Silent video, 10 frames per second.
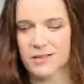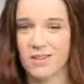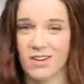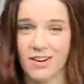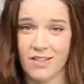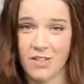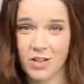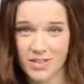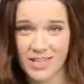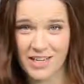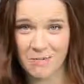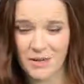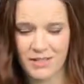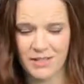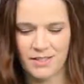There are 13
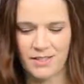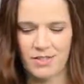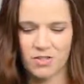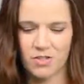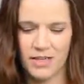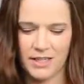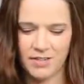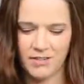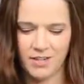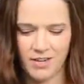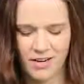pieces to this transfer.